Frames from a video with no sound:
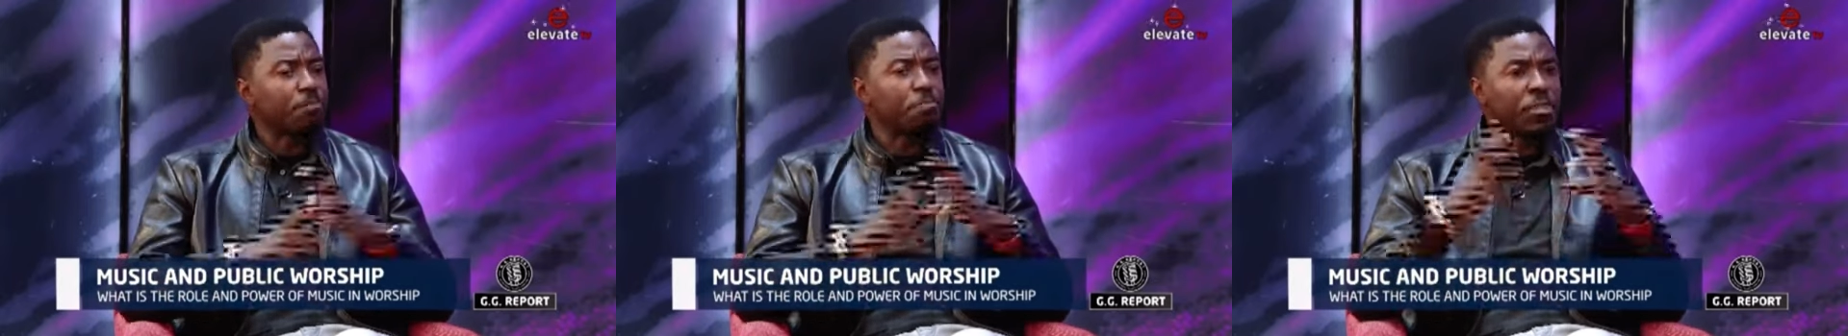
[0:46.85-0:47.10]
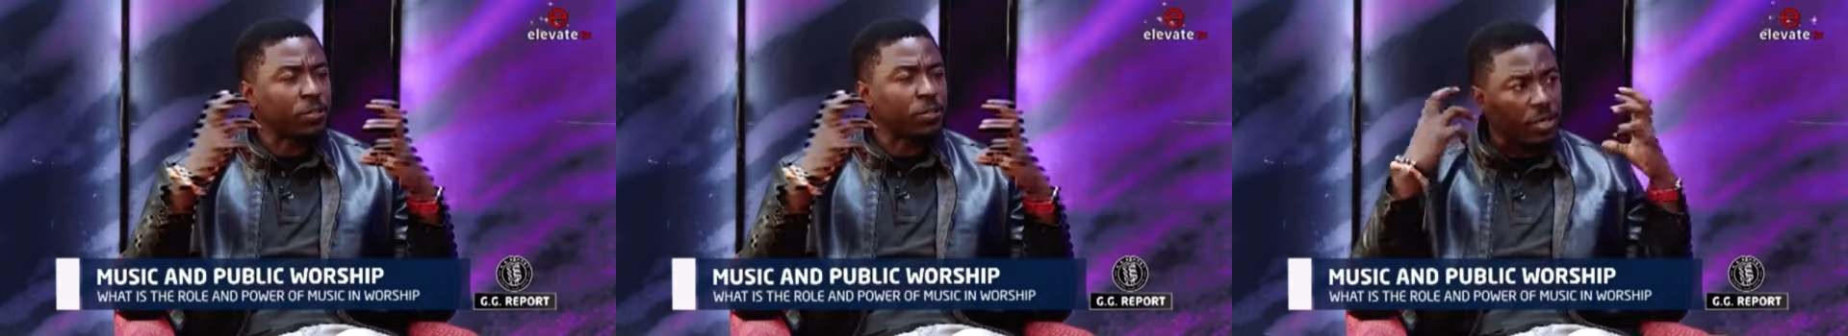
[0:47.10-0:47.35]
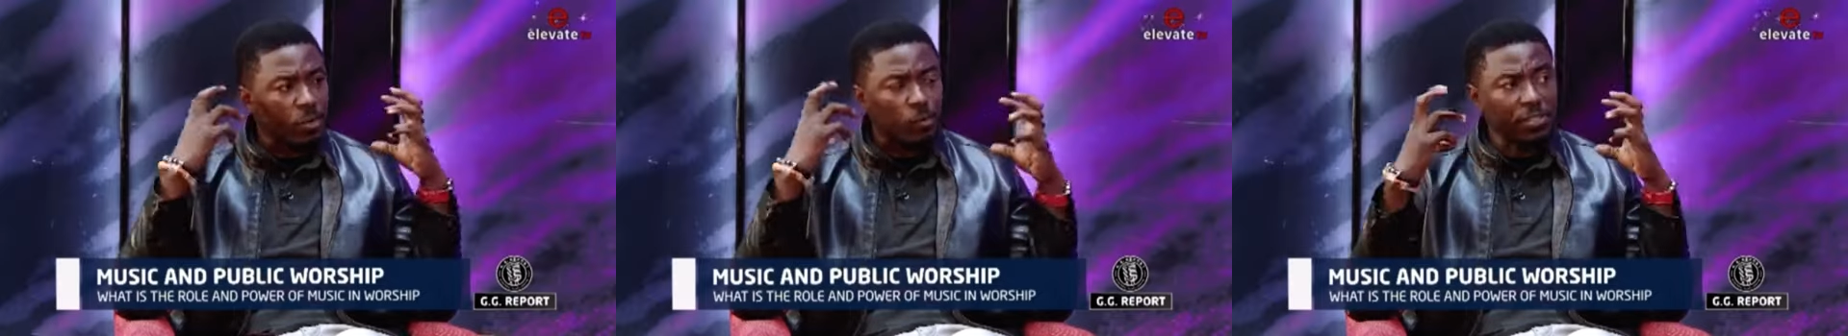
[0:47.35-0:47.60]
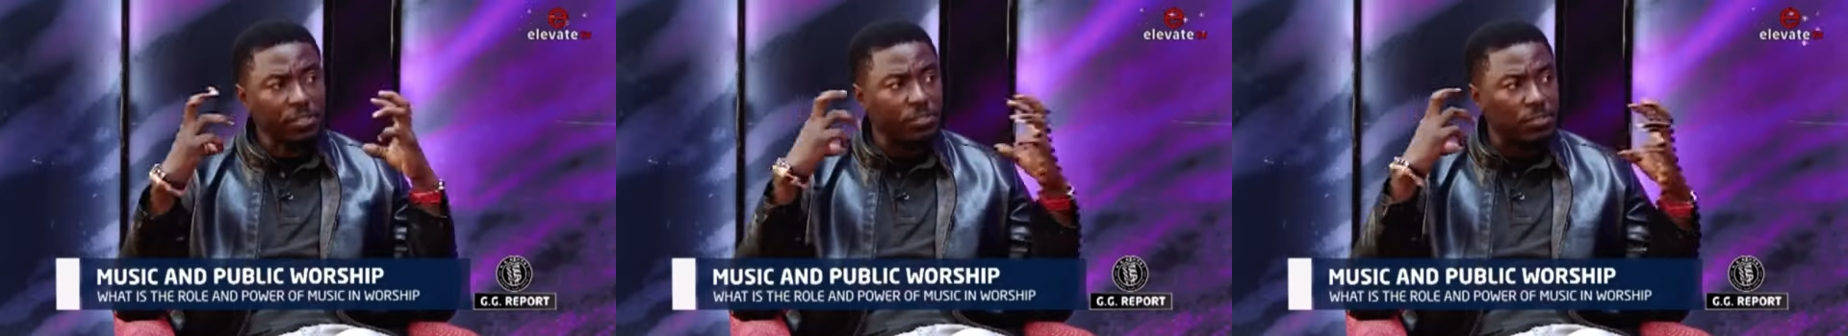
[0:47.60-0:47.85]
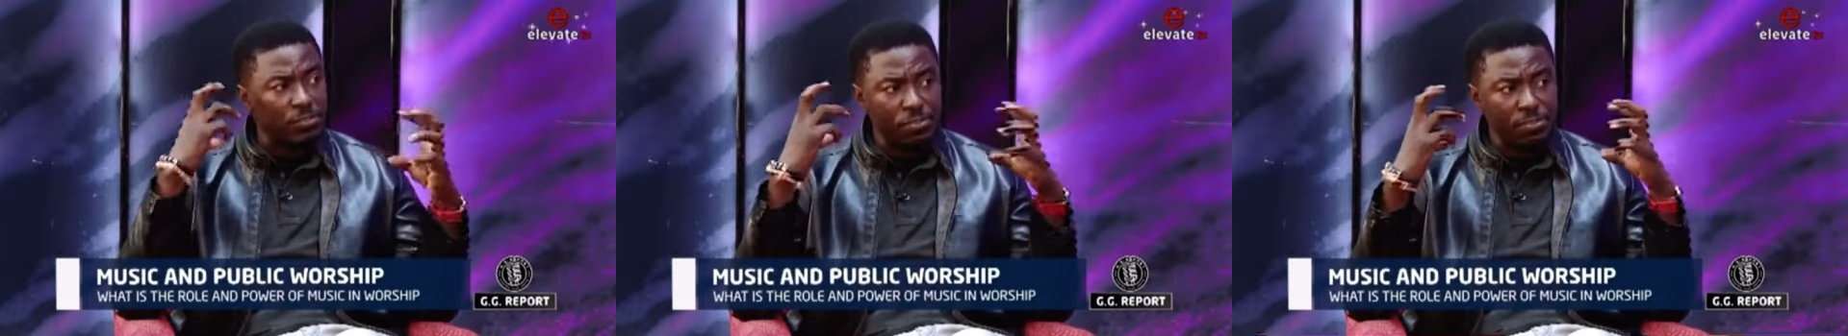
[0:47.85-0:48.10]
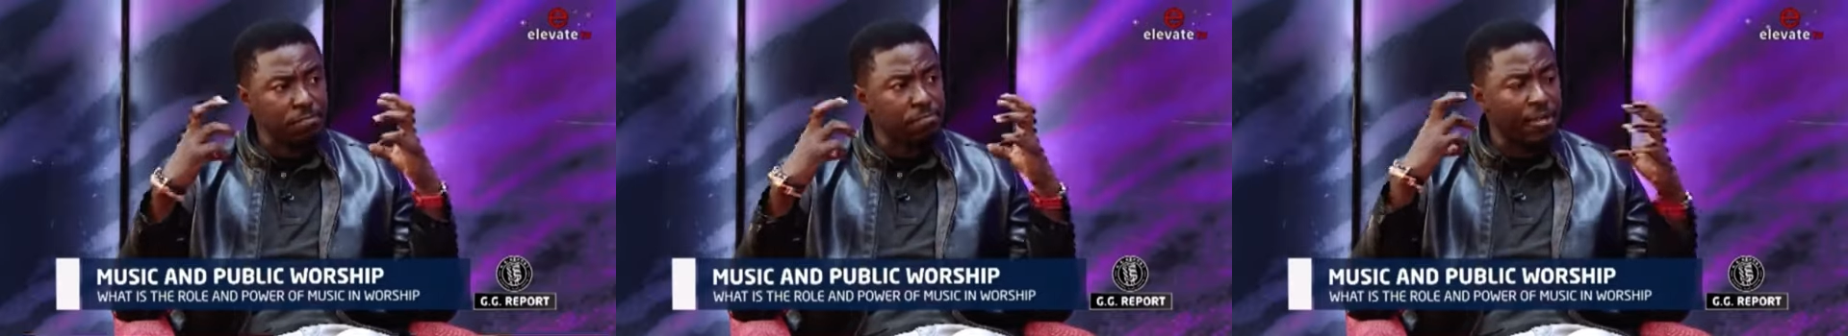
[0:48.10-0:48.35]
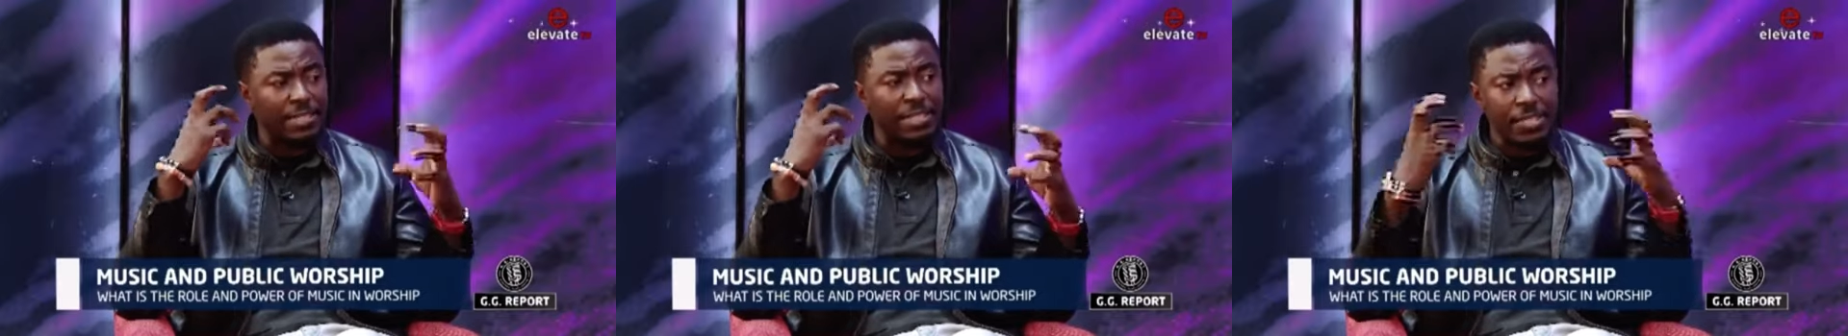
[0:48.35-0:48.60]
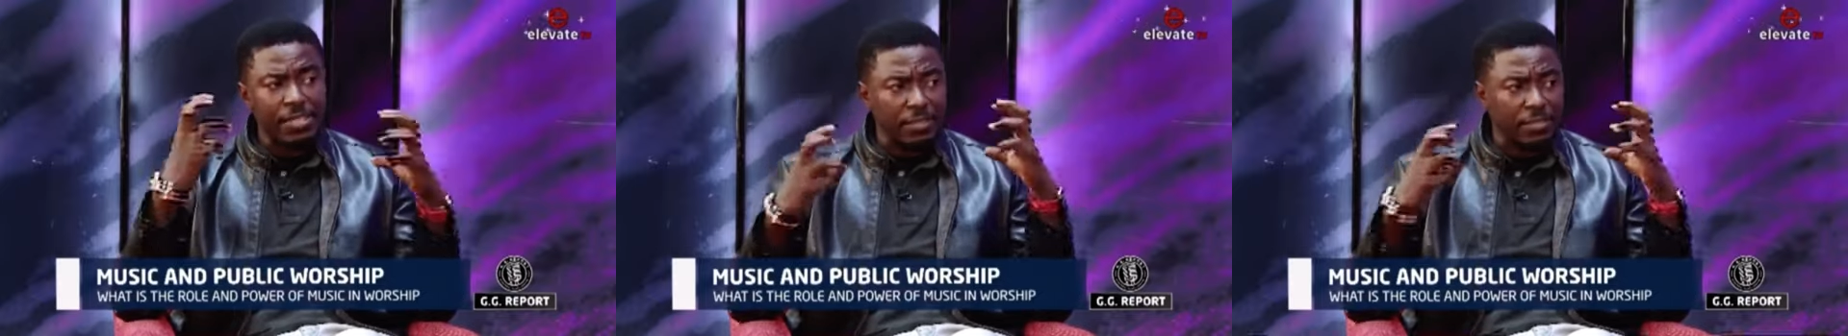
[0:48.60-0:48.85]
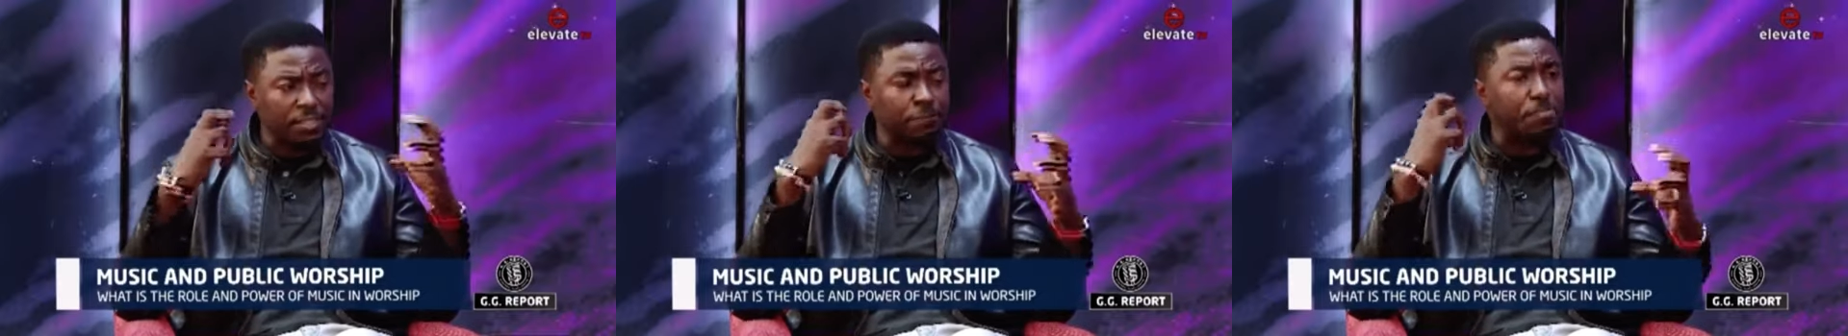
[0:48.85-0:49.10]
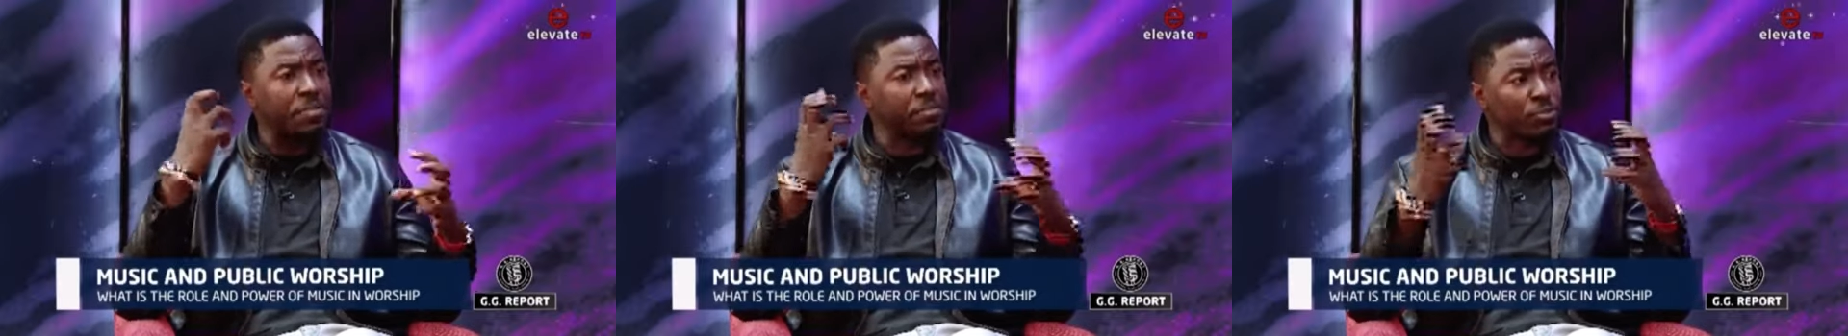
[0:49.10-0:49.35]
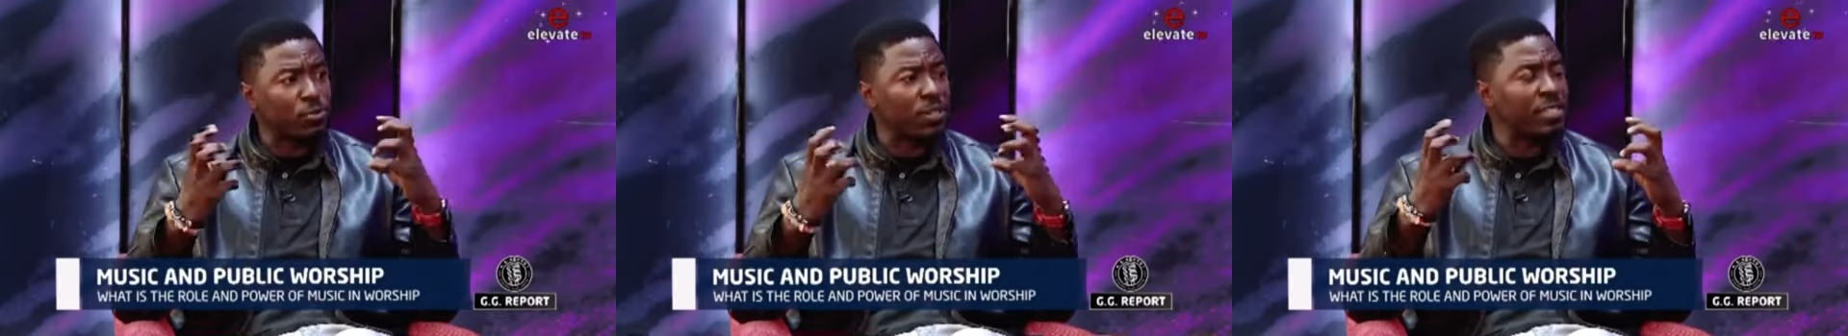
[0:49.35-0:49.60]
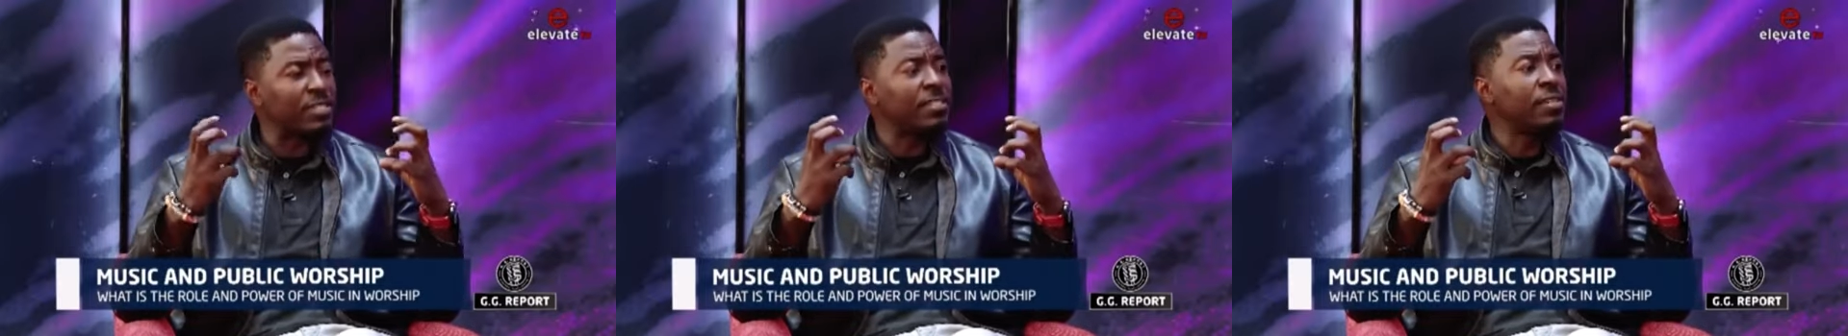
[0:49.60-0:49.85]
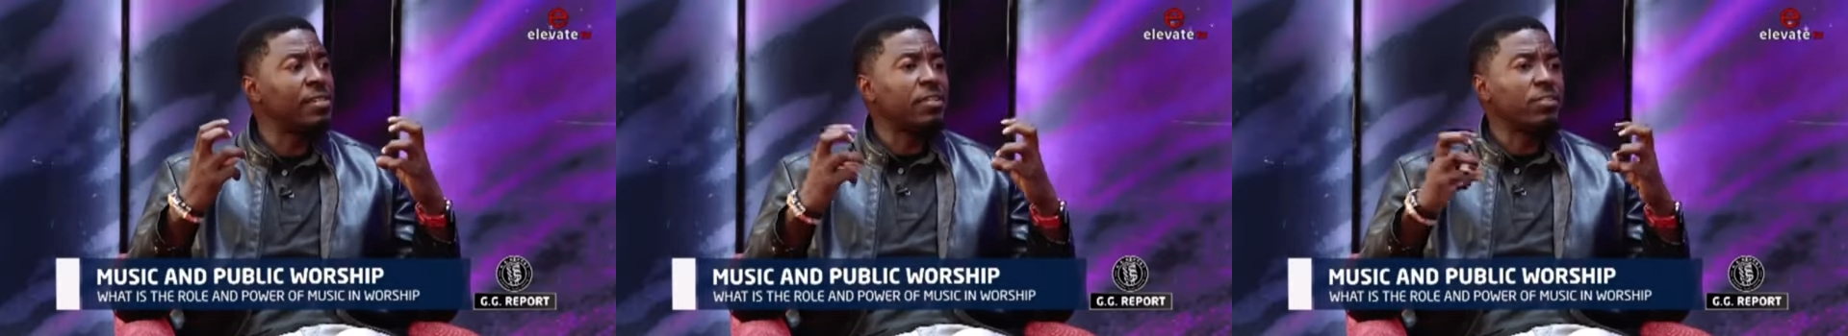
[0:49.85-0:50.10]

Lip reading: because I wanted to tune my ears spiritually